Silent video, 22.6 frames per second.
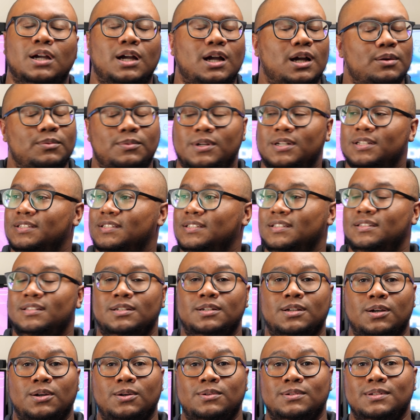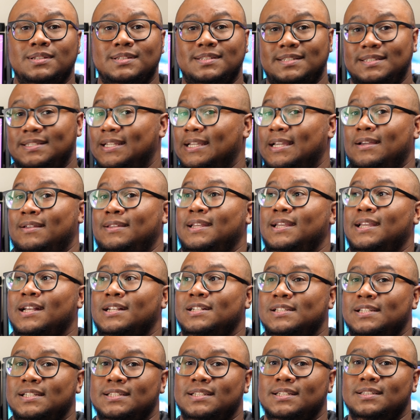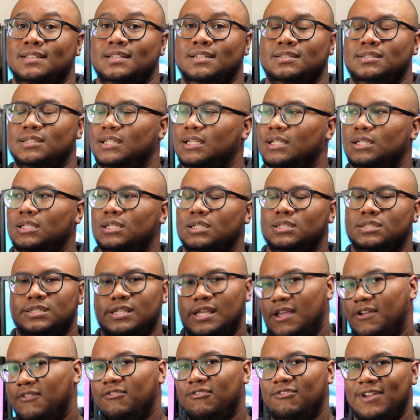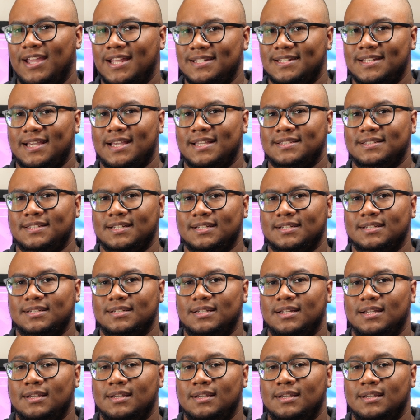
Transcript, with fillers: I want to see the code and see how they actually did this. It looks fantastic.